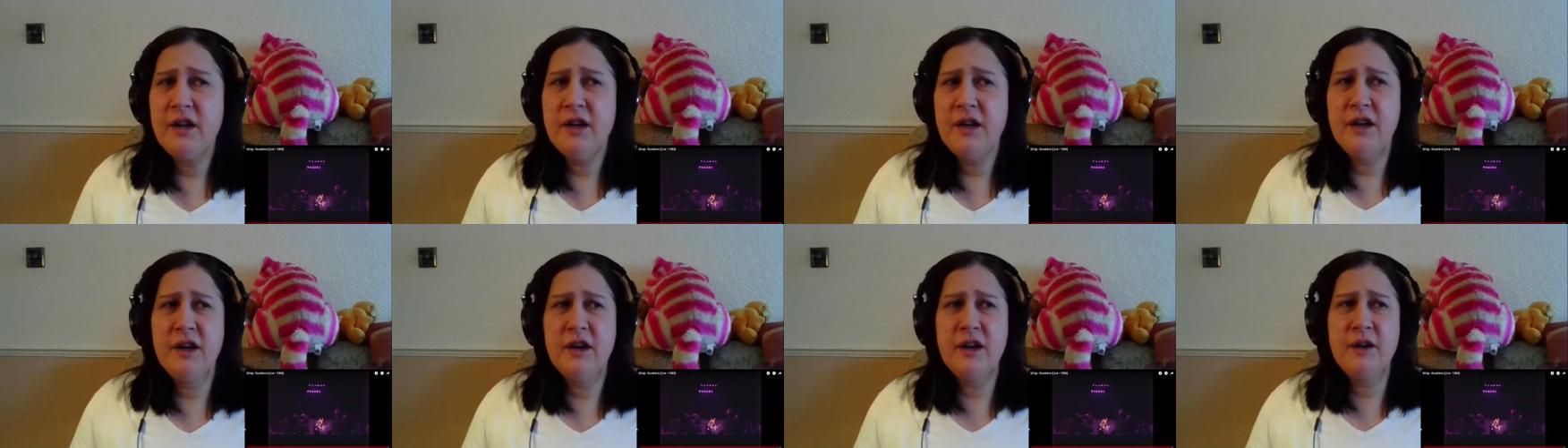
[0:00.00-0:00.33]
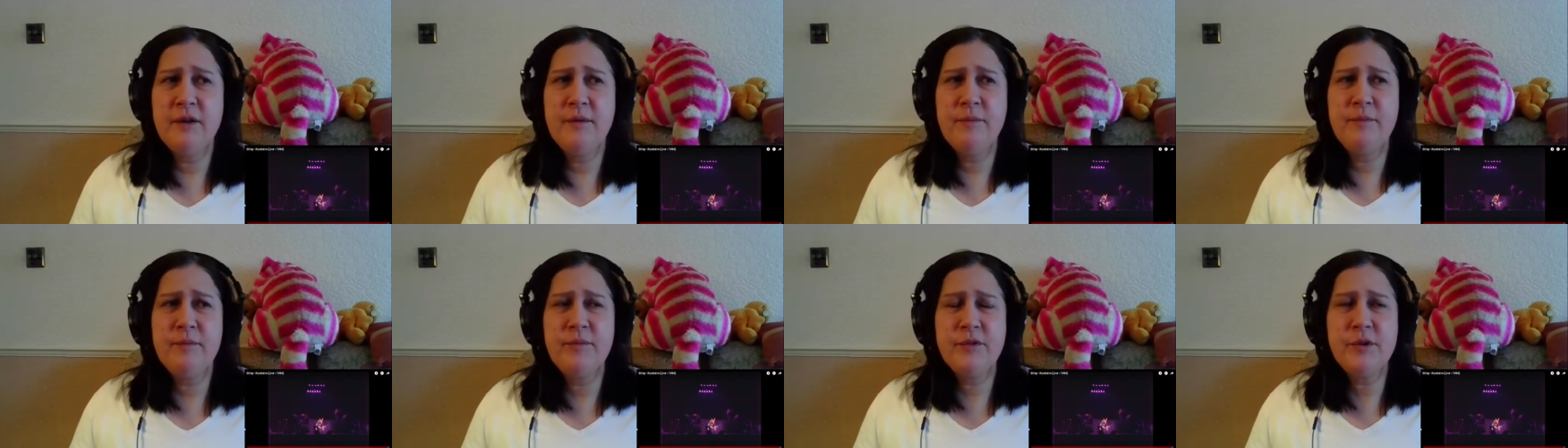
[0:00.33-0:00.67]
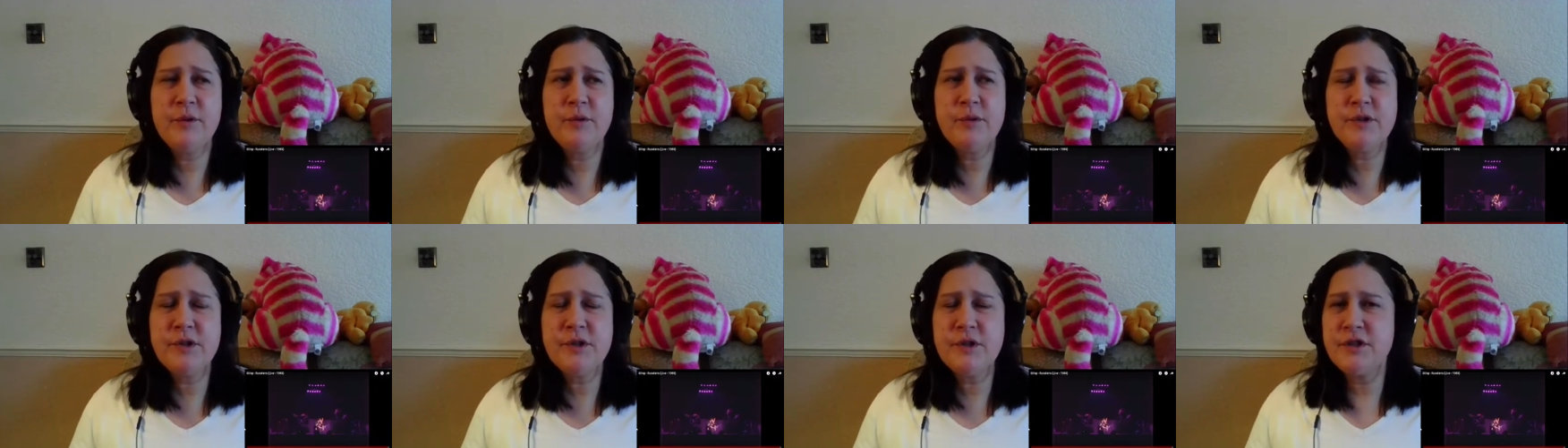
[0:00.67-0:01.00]
Um, there
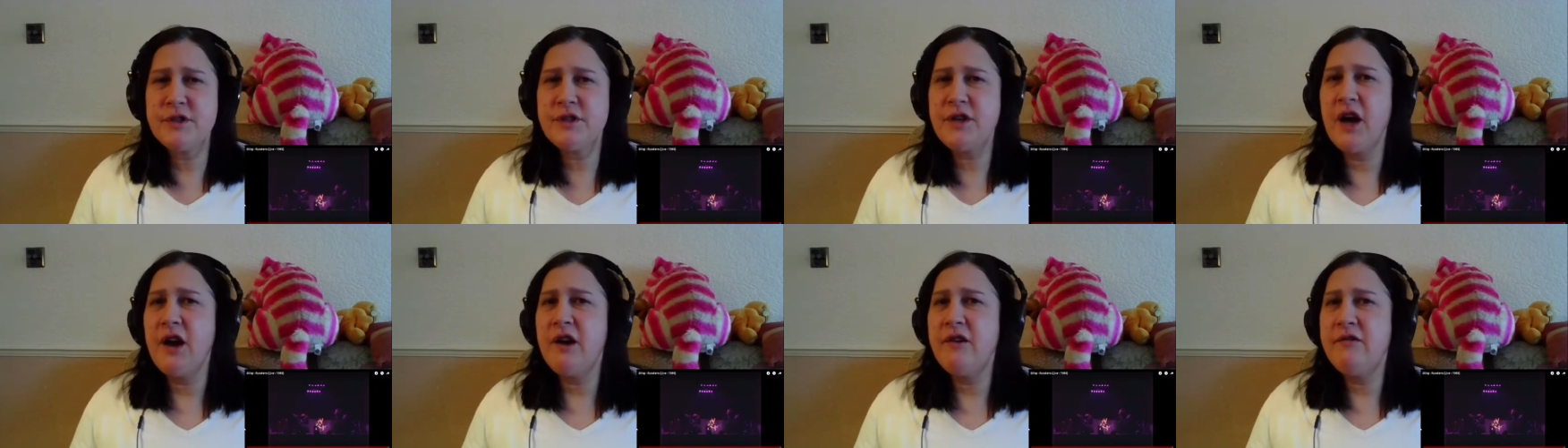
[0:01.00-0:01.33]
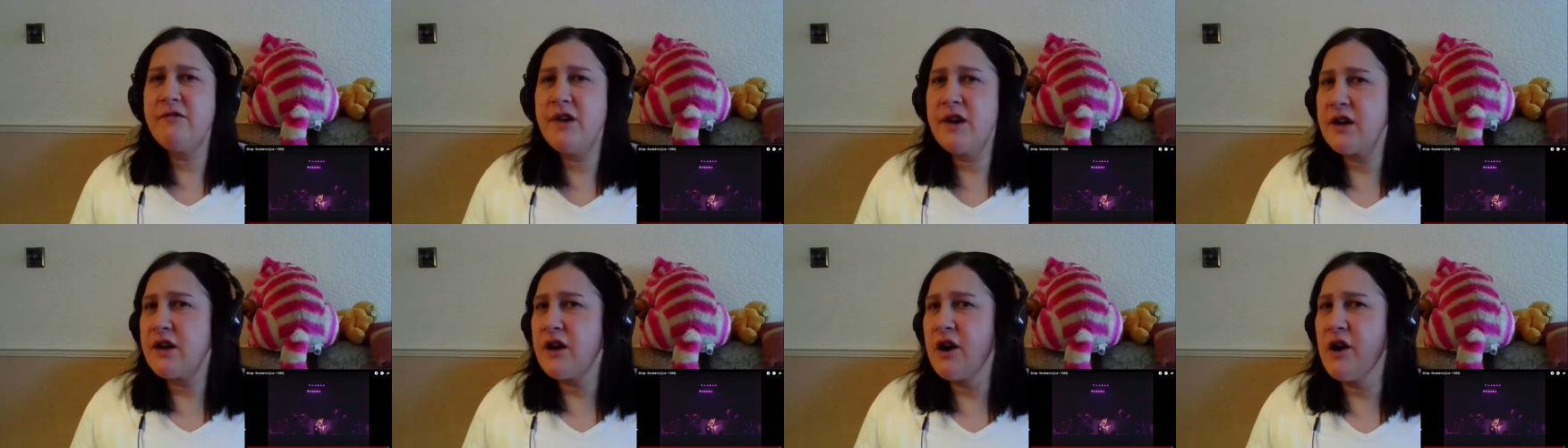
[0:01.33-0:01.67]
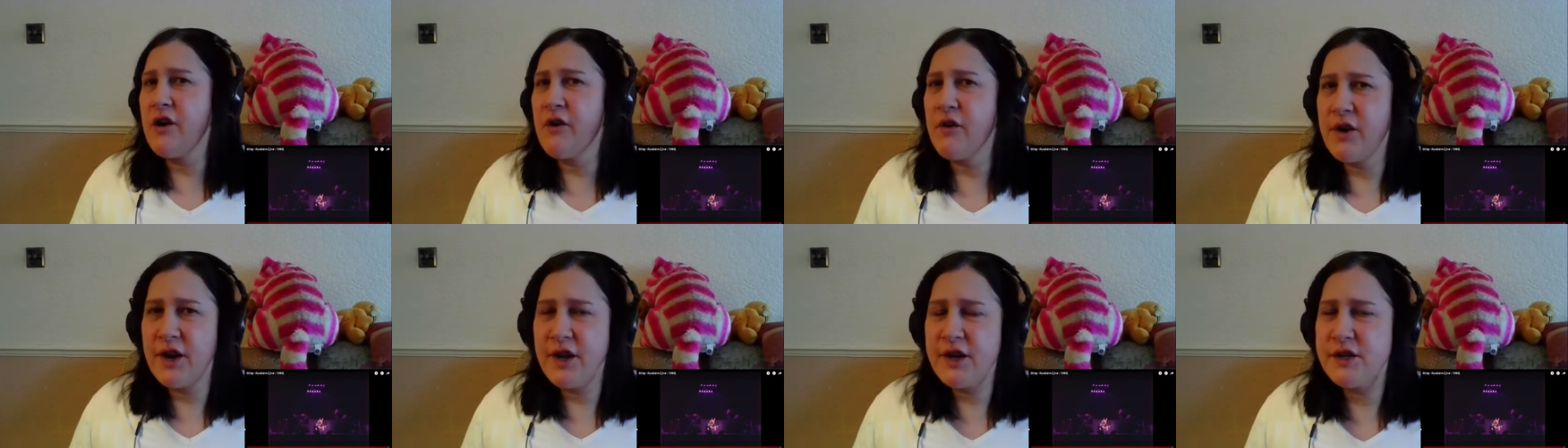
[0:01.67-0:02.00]
was a direct
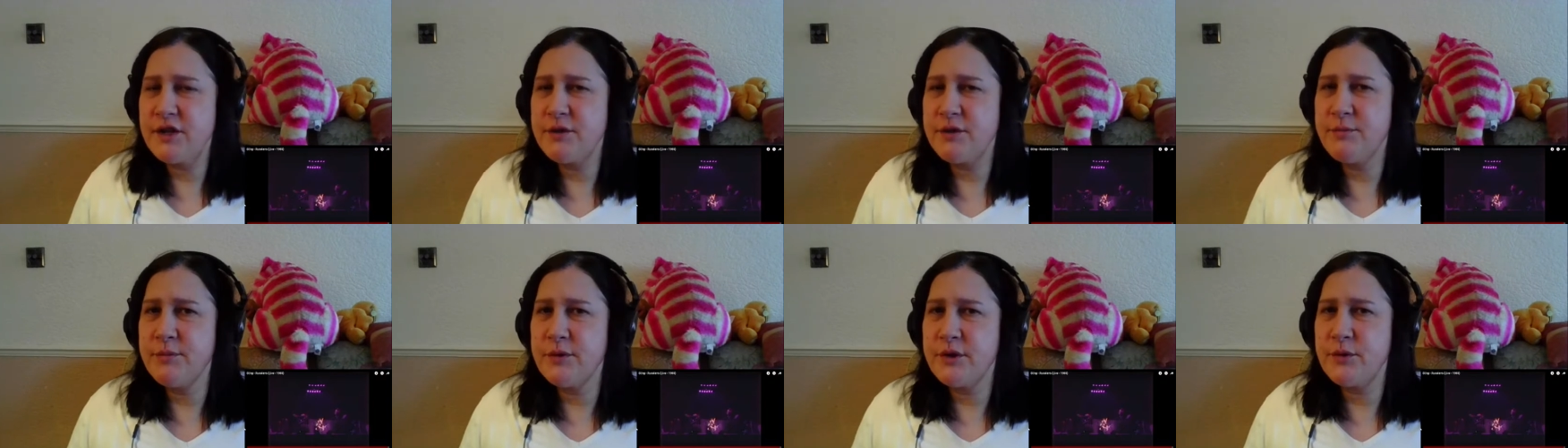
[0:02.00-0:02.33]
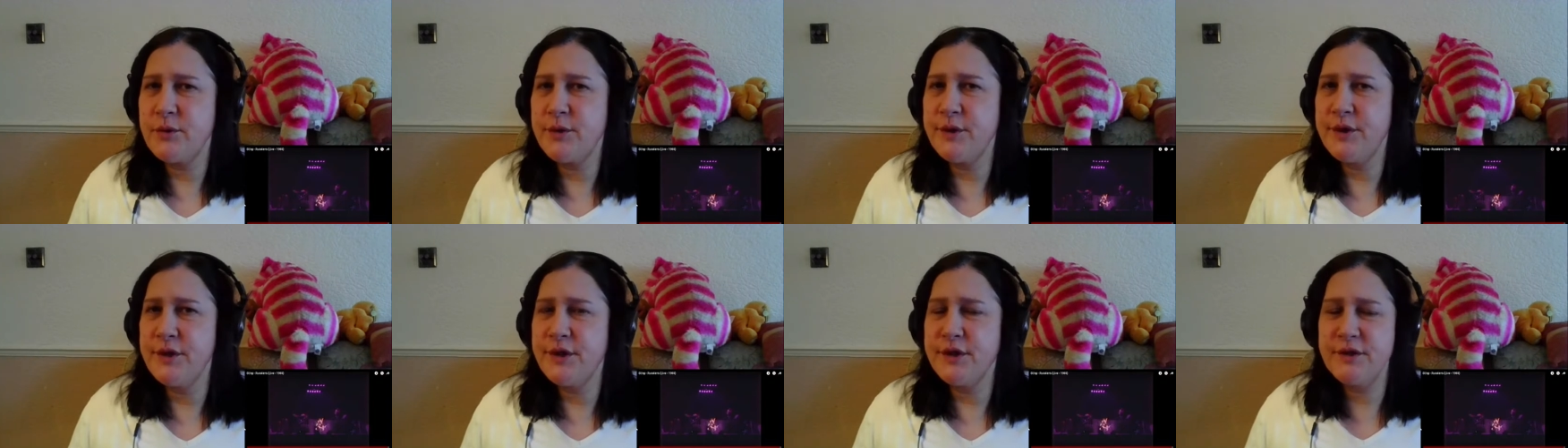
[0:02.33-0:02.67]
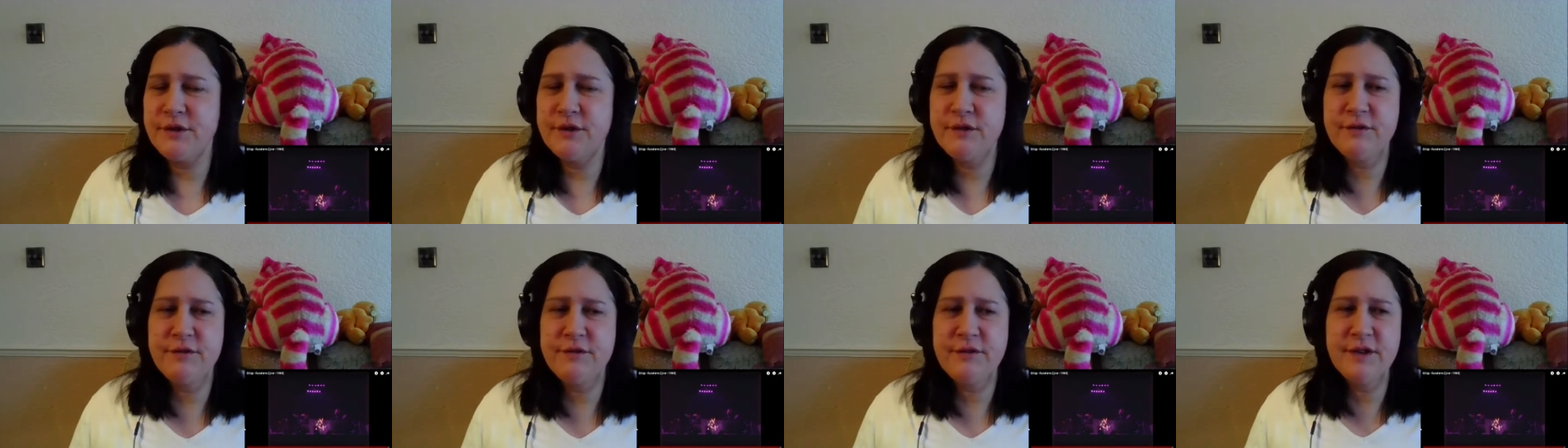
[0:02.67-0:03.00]
correlation between the
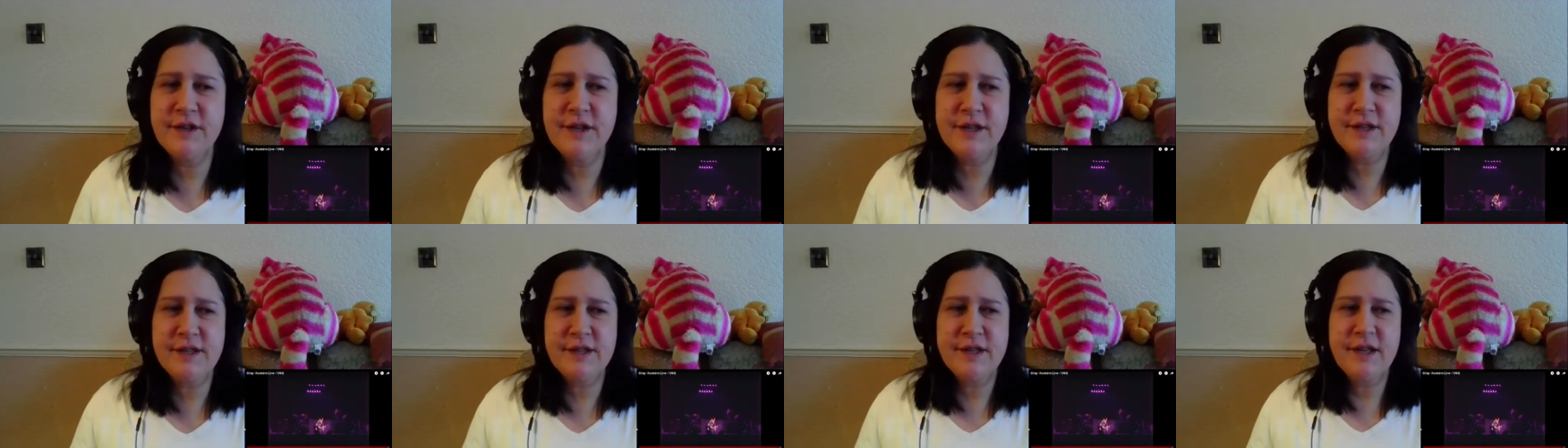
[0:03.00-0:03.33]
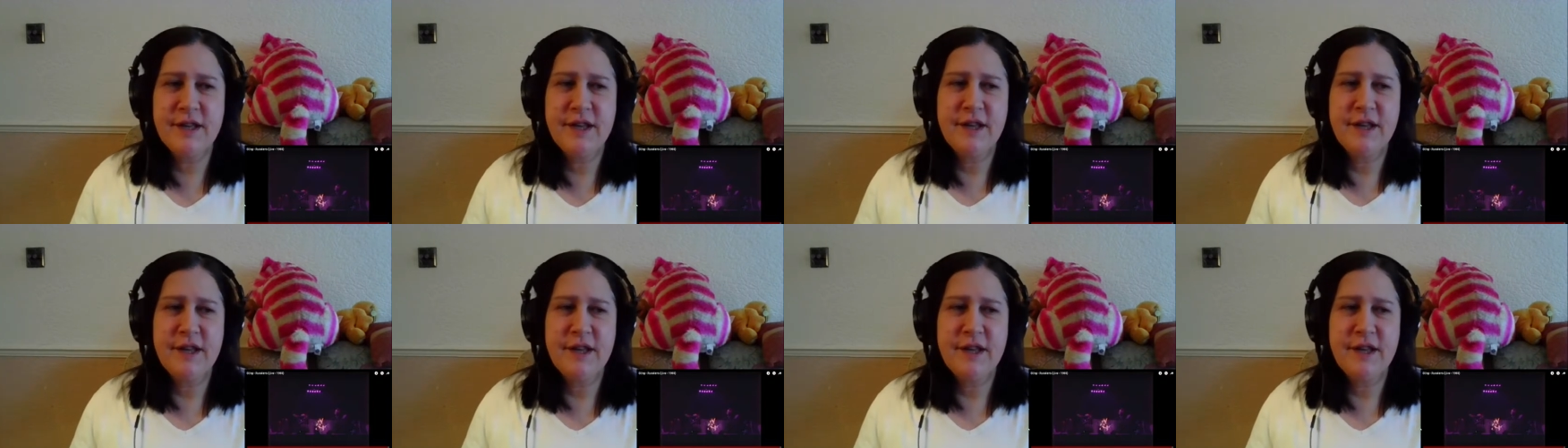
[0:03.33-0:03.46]
two things.